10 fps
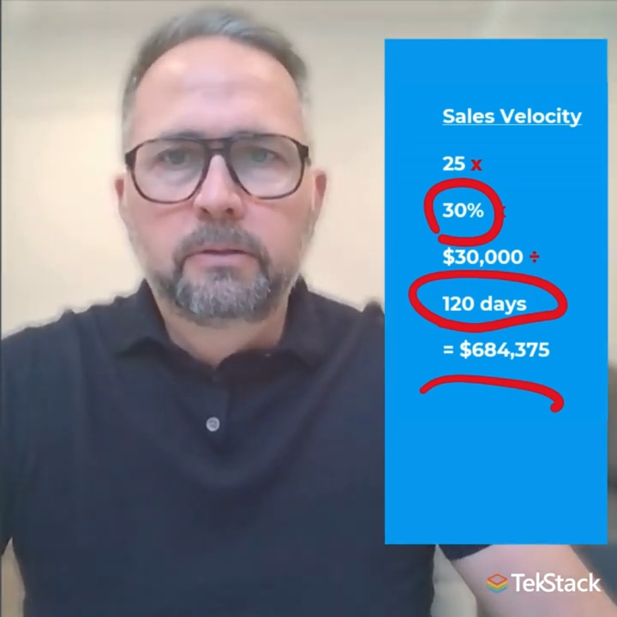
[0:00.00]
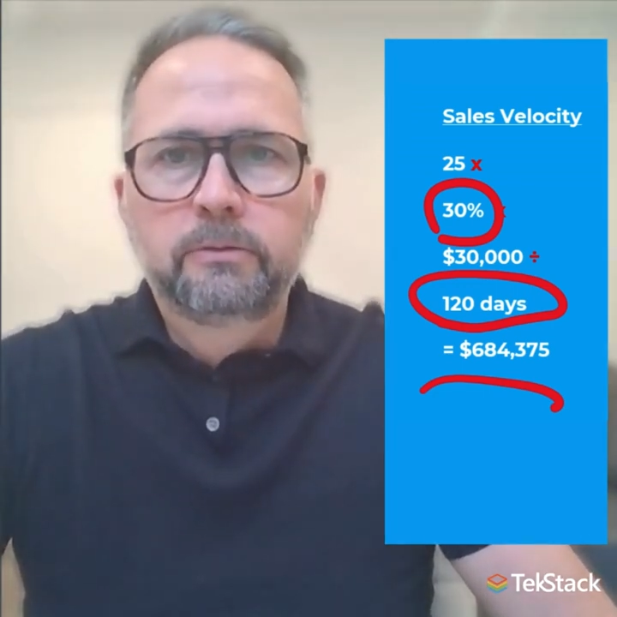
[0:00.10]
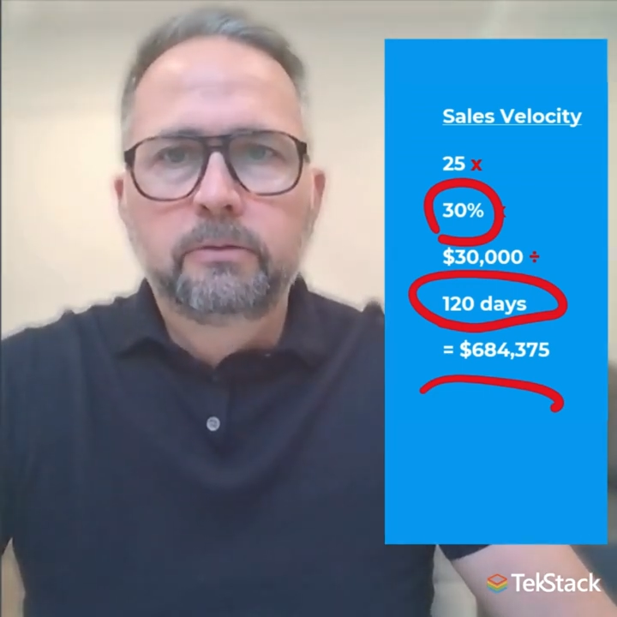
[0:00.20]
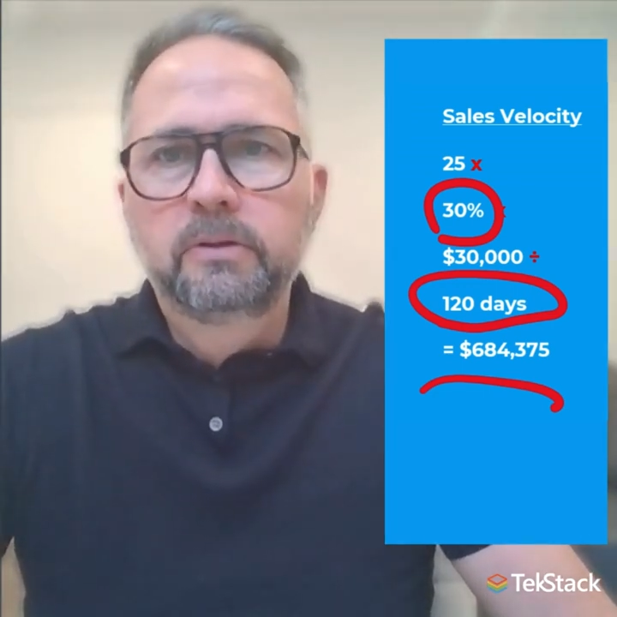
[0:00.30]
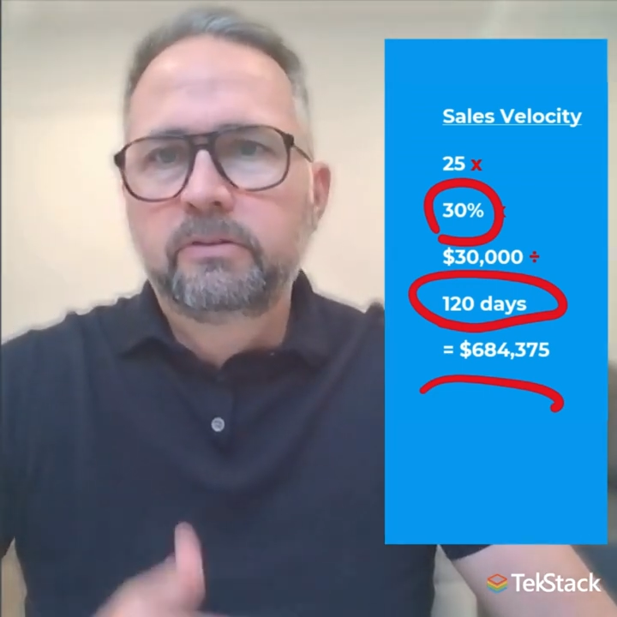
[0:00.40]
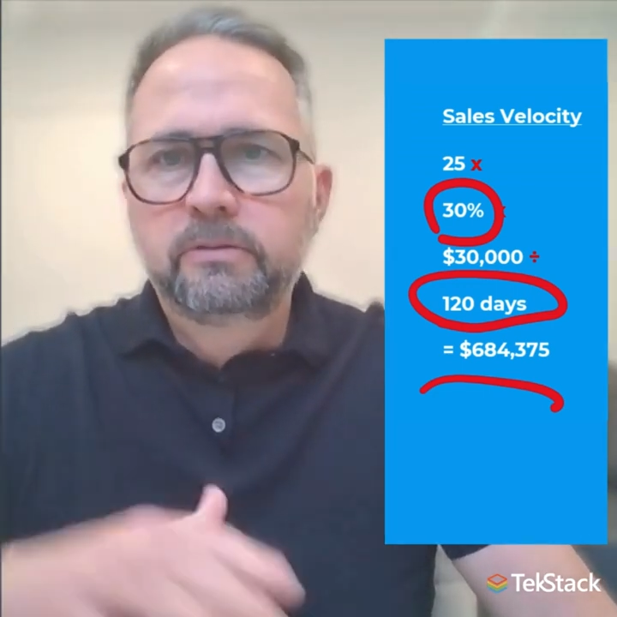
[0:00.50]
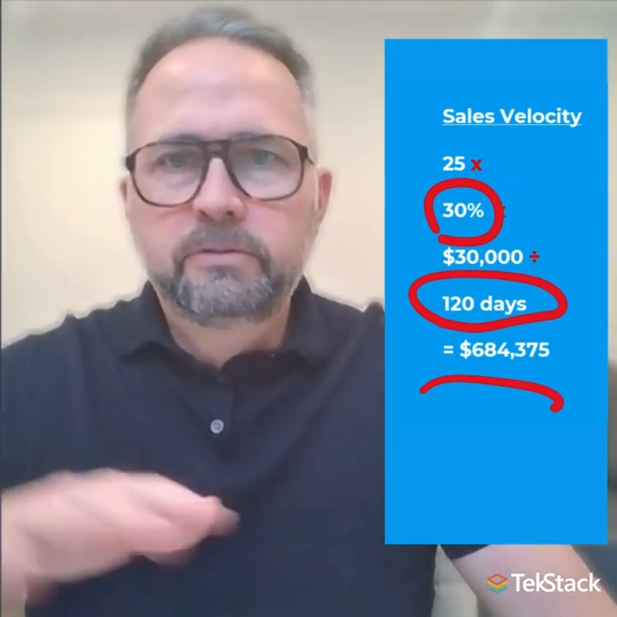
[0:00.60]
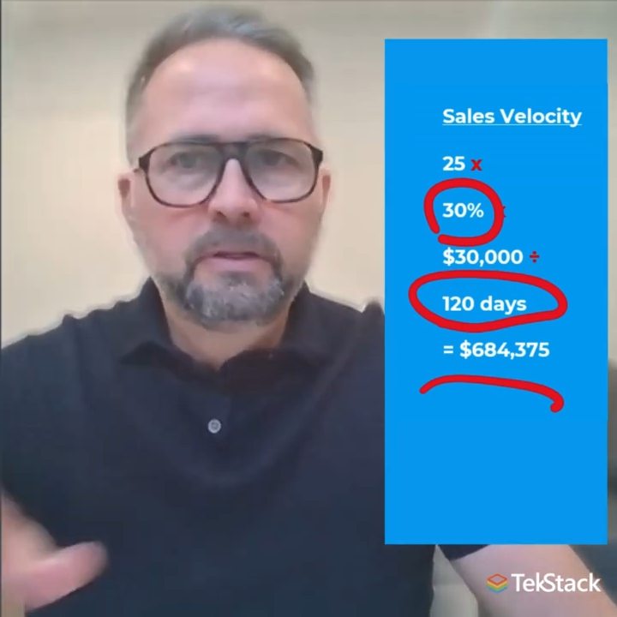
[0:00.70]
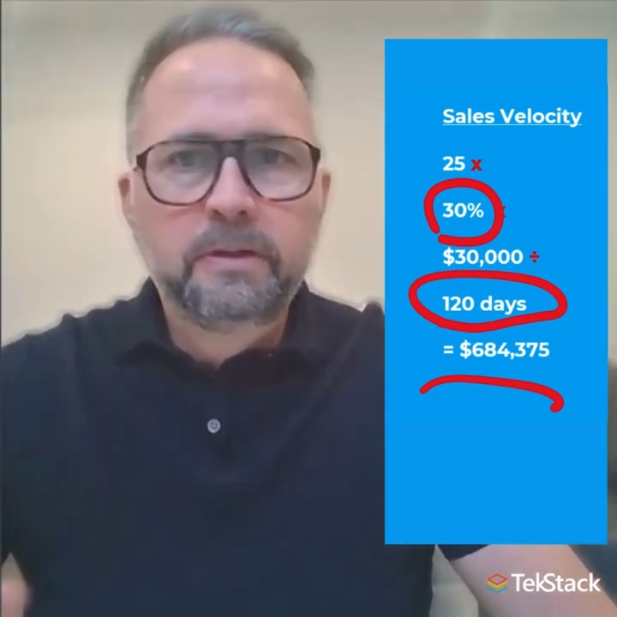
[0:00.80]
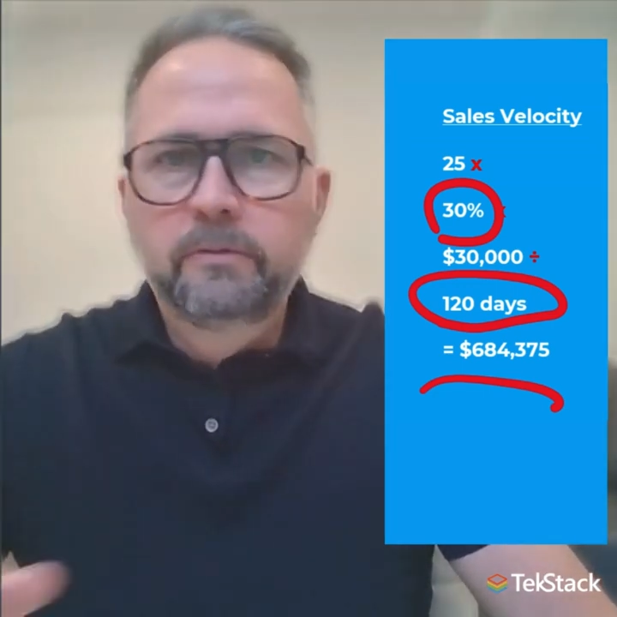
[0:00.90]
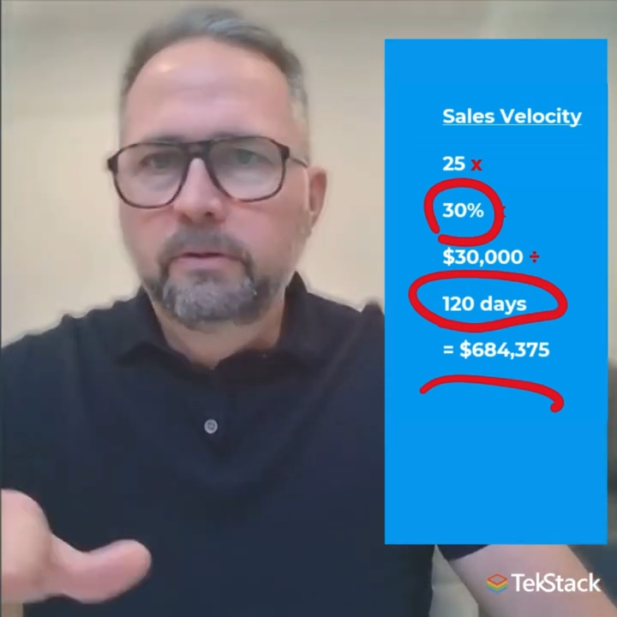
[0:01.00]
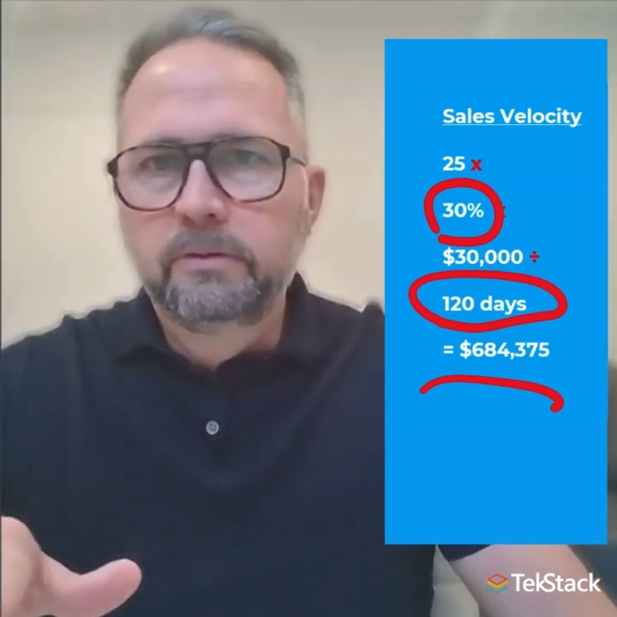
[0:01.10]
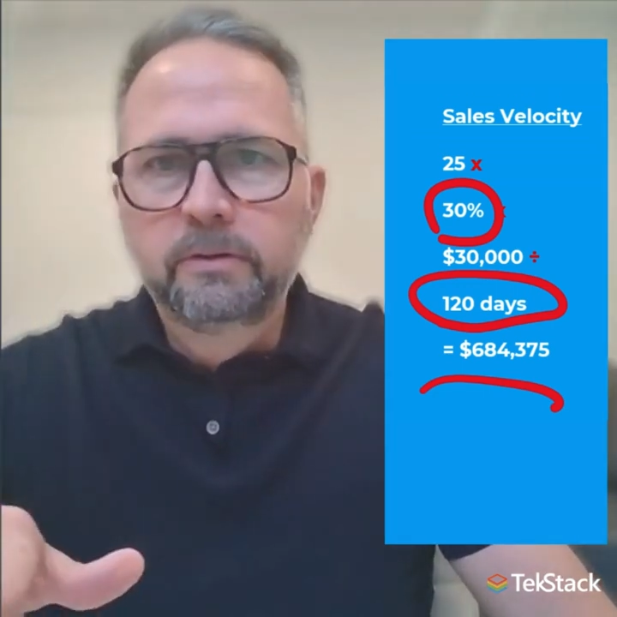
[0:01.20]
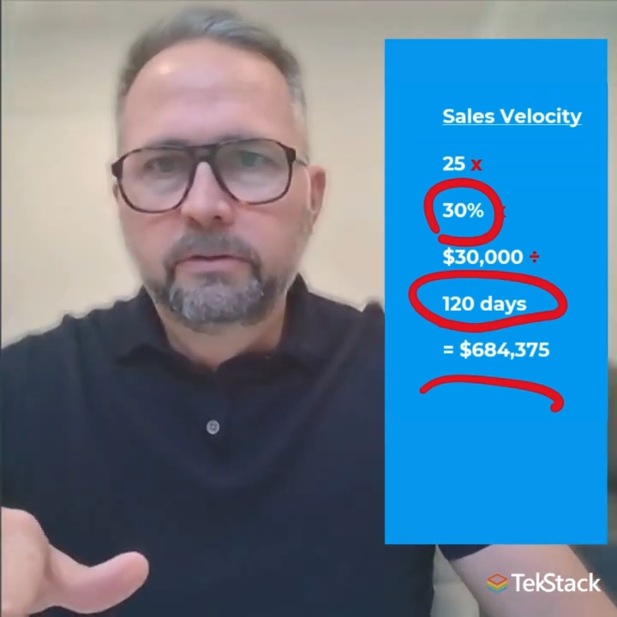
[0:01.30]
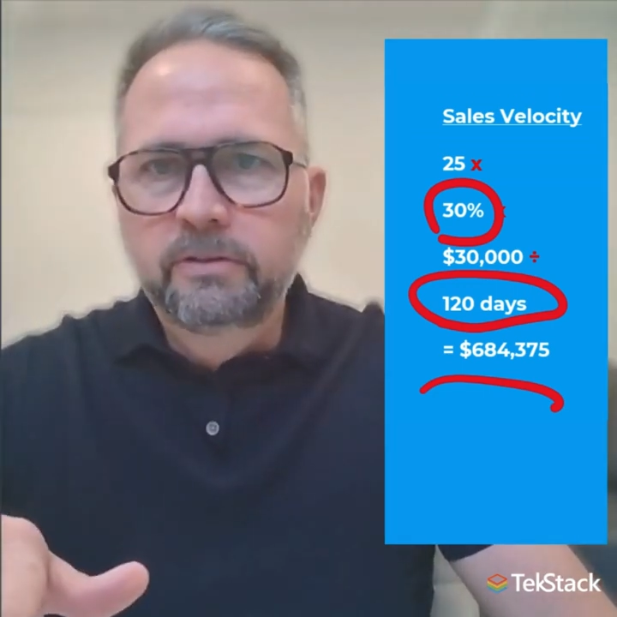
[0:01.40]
So let's just leave the deal